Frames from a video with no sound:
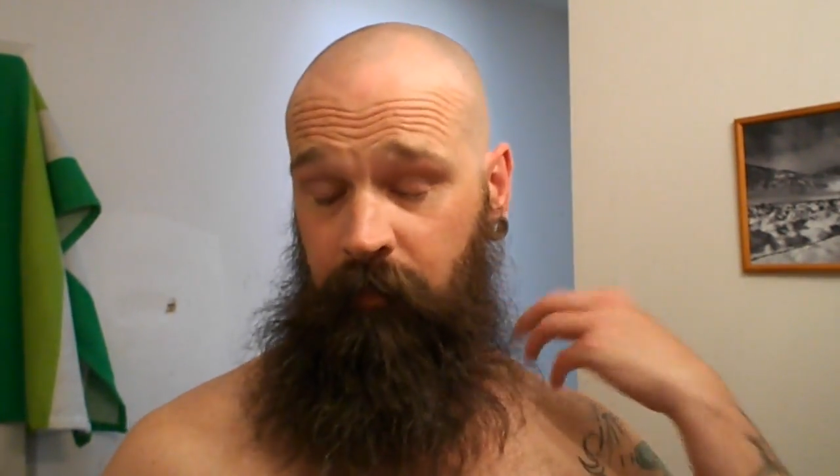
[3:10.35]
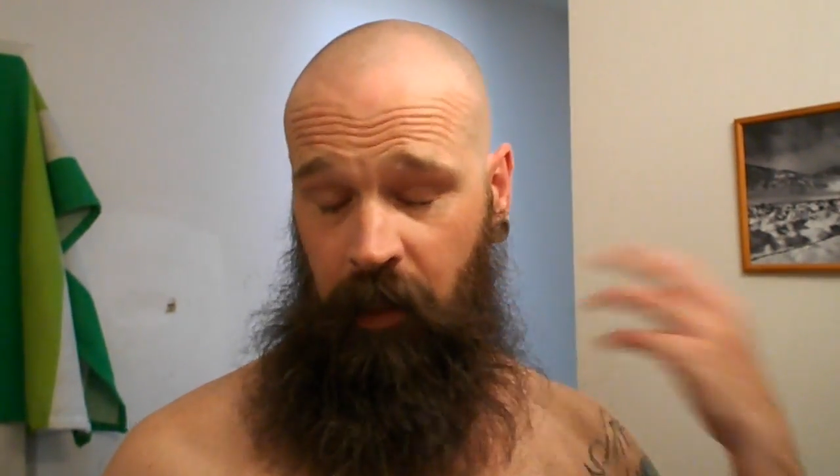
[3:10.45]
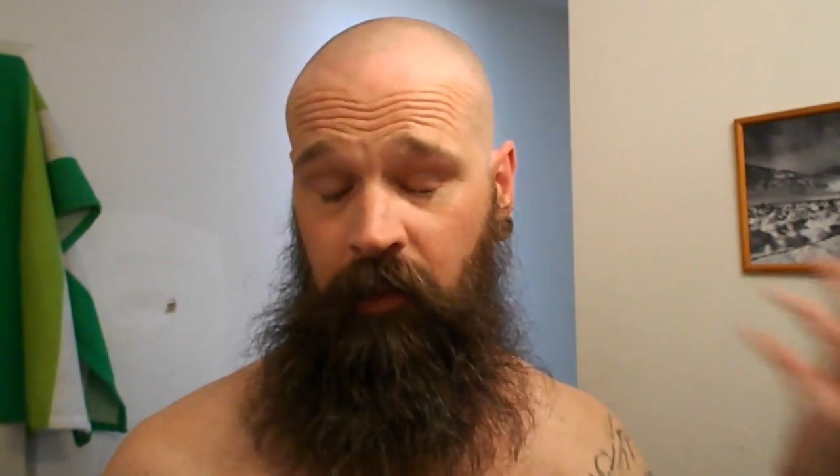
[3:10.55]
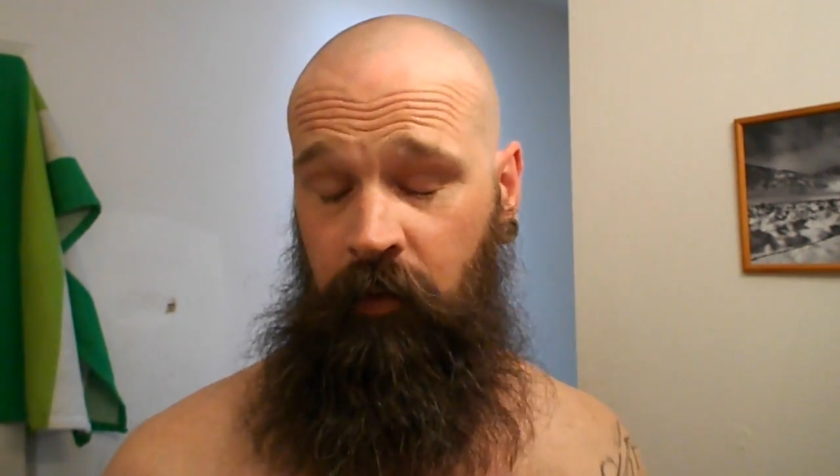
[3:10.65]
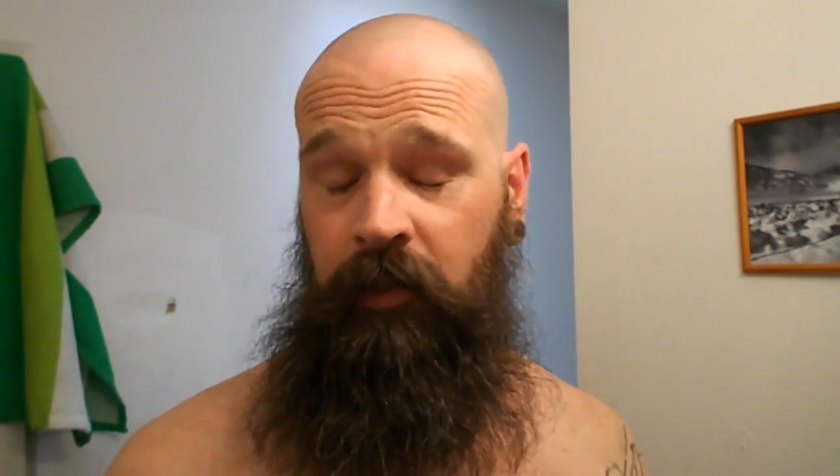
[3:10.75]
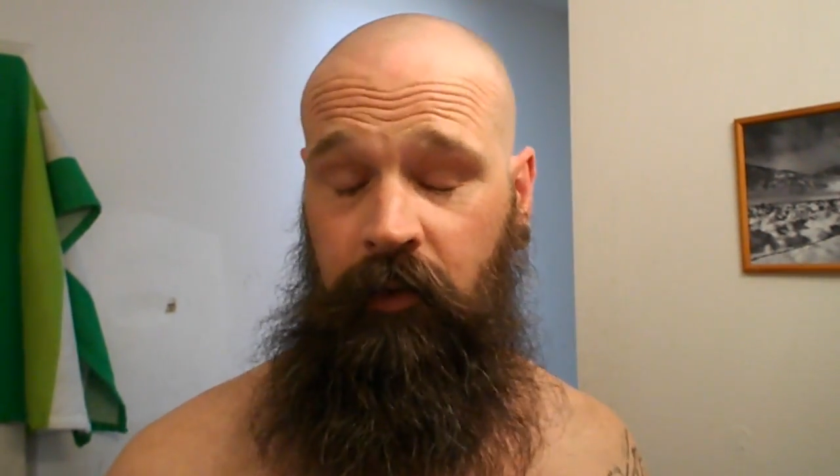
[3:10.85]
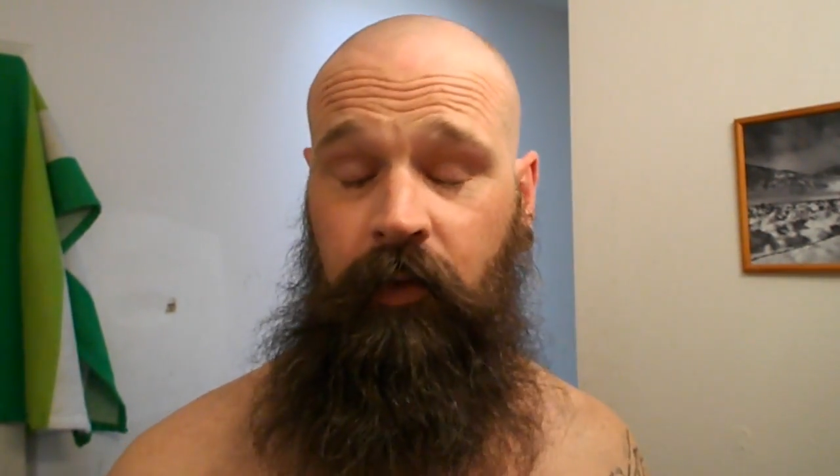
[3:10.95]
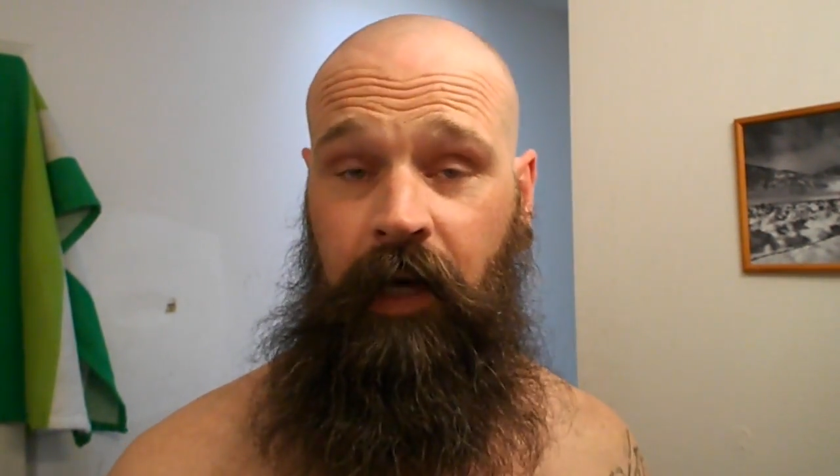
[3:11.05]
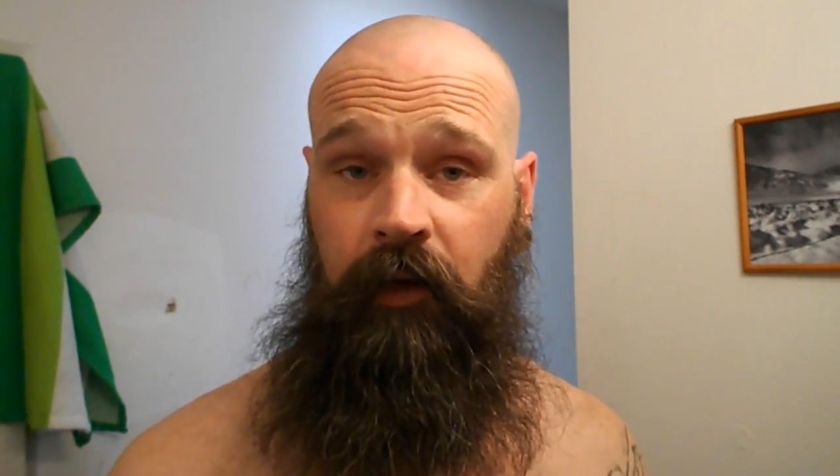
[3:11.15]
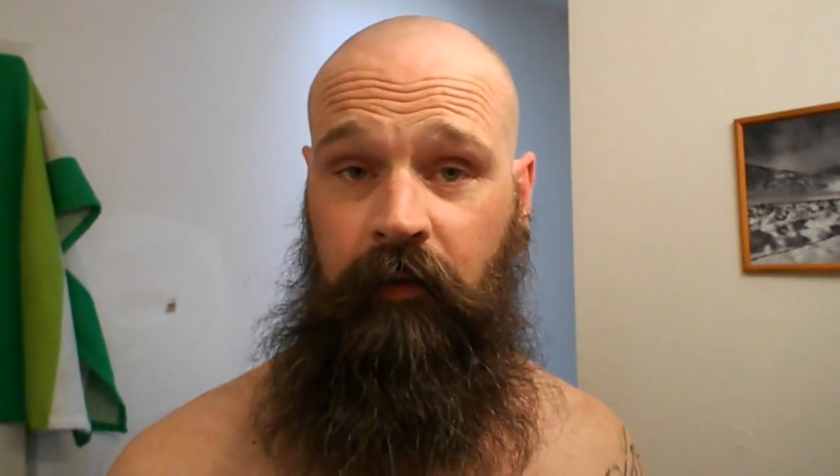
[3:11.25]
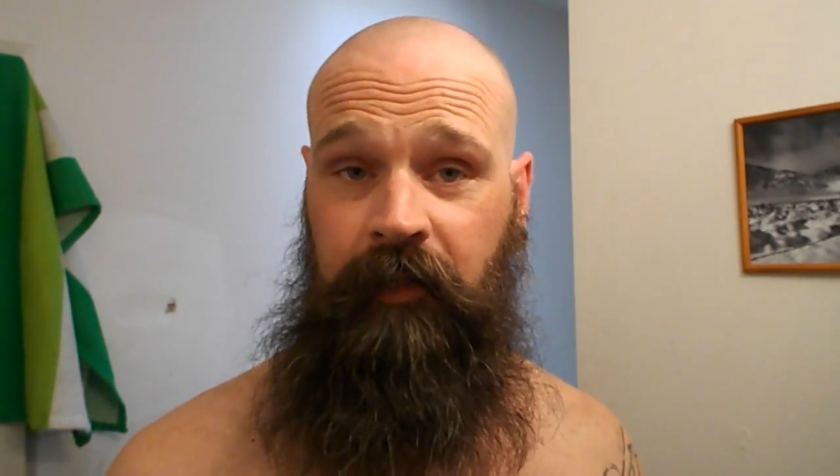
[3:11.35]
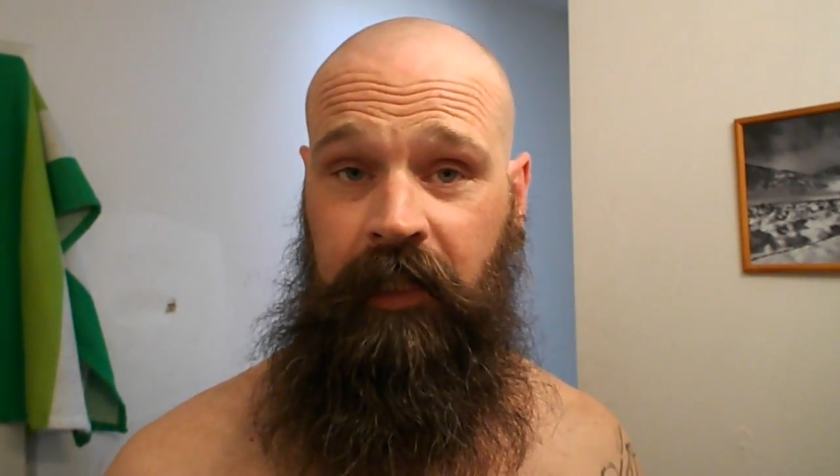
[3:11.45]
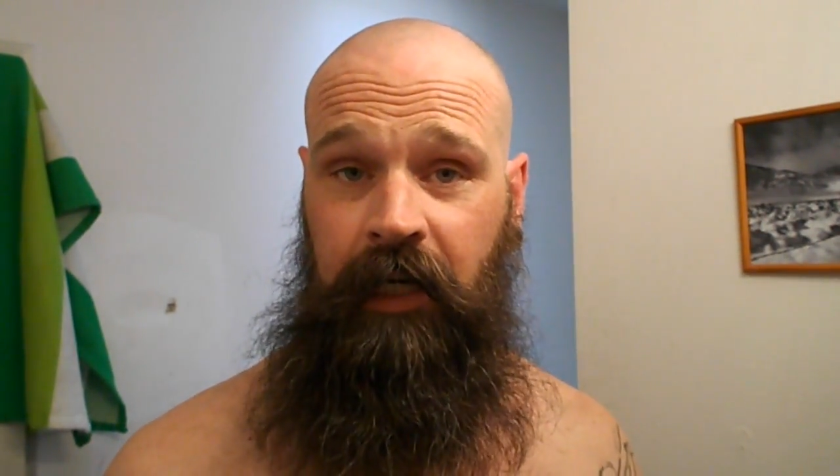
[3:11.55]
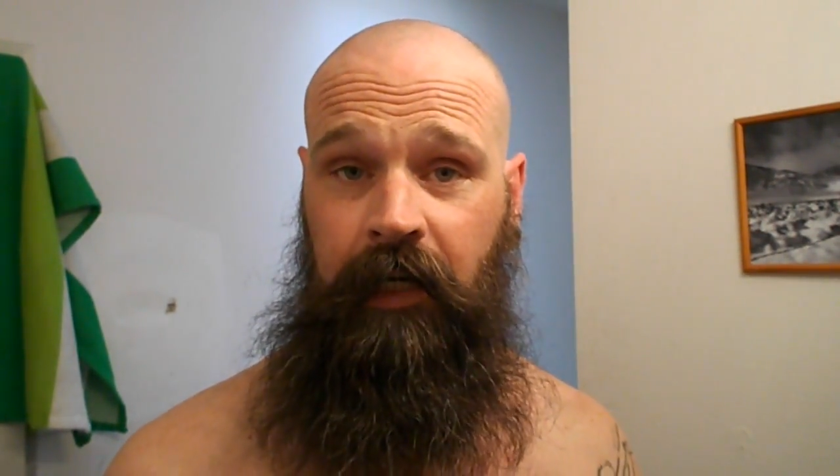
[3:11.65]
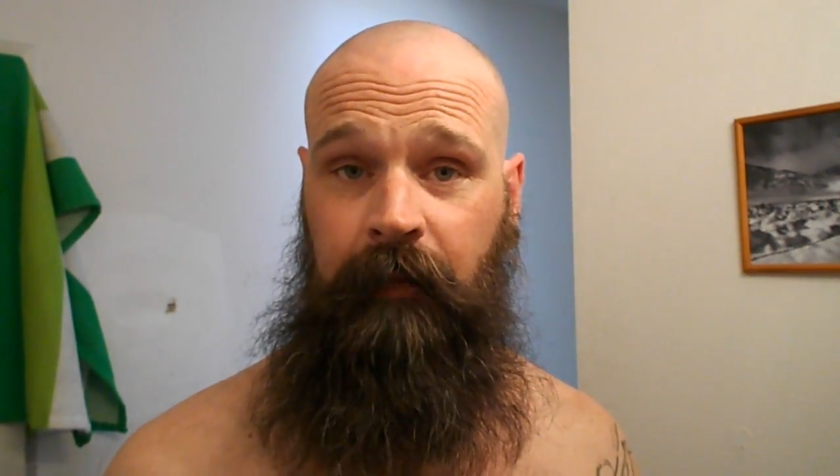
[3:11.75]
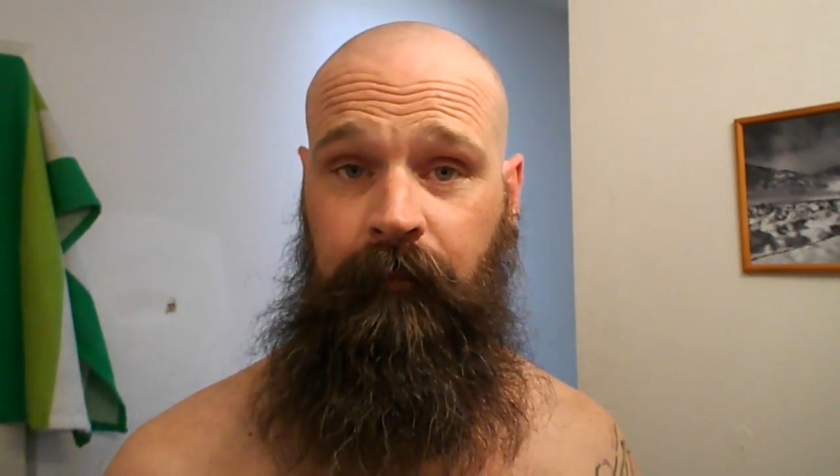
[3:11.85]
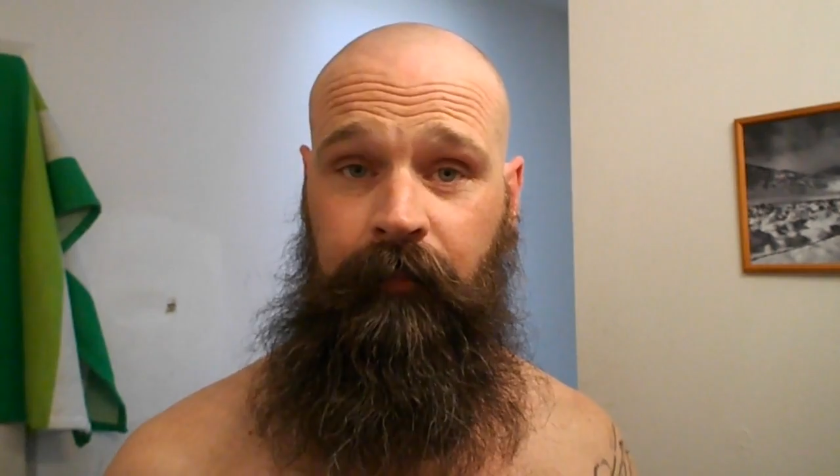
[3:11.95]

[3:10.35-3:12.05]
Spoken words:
and you can do that over time.